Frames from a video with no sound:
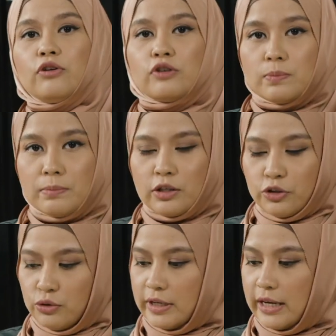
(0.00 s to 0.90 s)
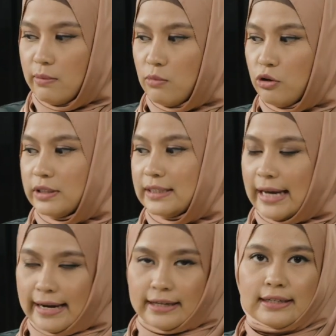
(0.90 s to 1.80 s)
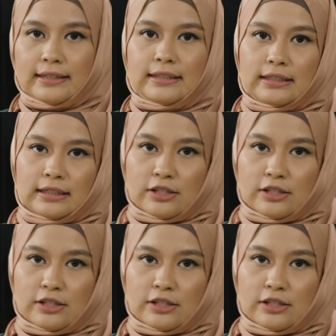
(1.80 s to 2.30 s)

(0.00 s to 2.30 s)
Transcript: you use milk, you'll get a more tender